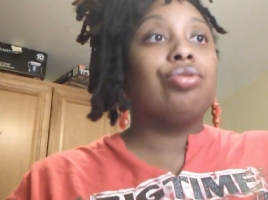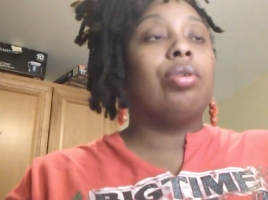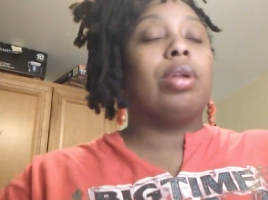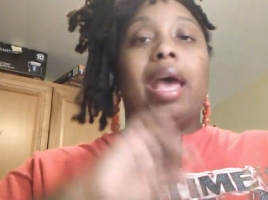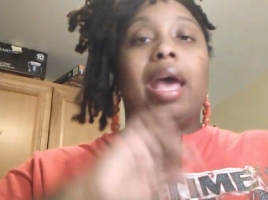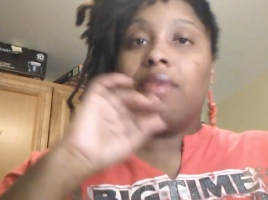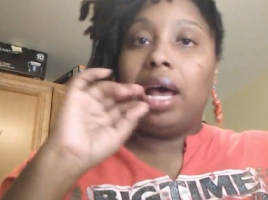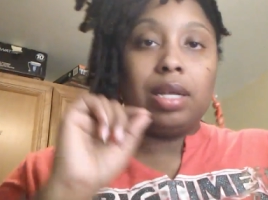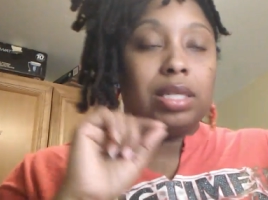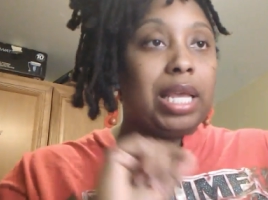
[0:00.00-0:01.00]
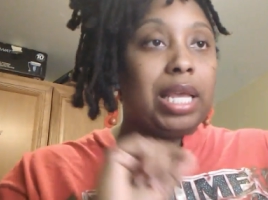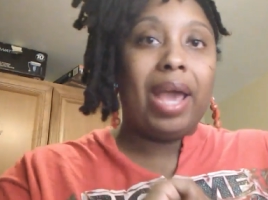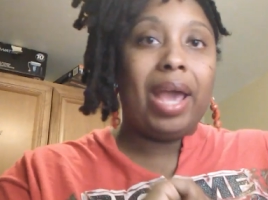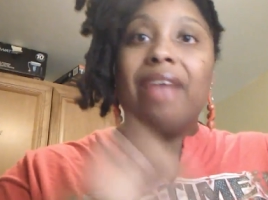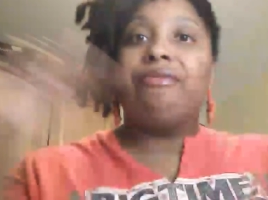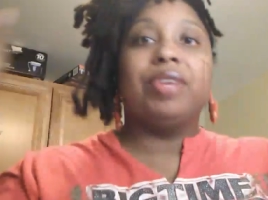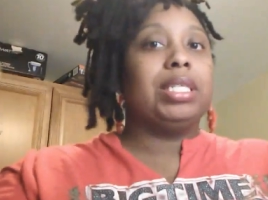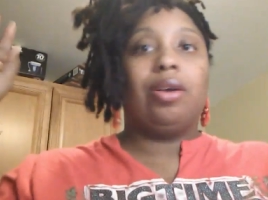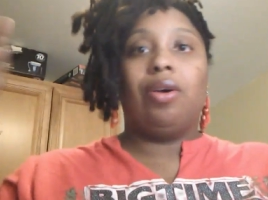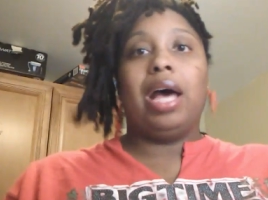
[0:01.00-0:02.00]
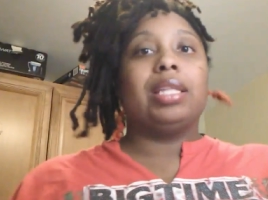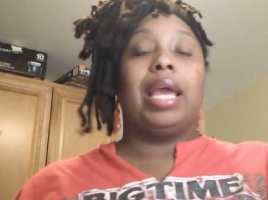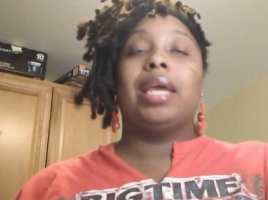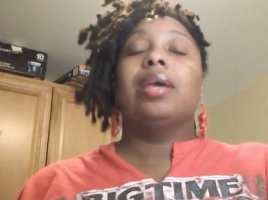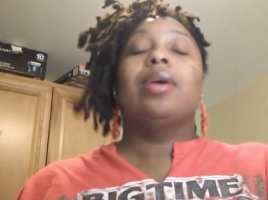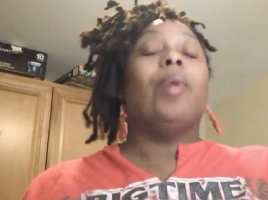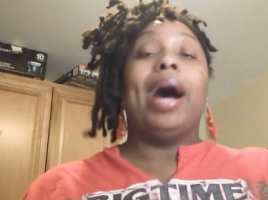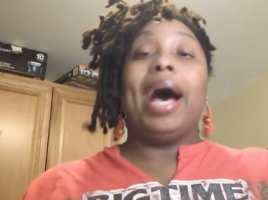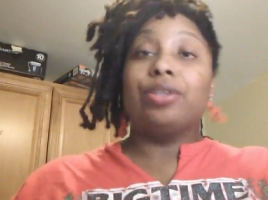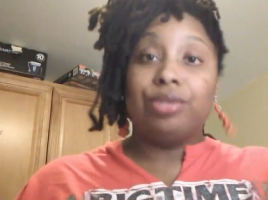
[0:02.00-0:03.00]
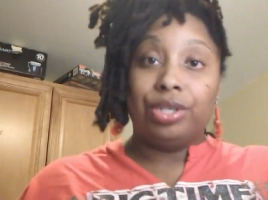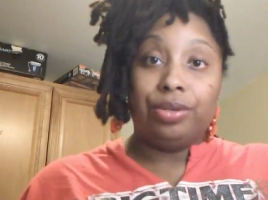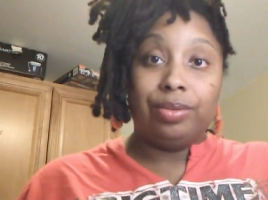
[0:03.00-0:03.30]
you know they have a sale every single holiday. Well, I do too.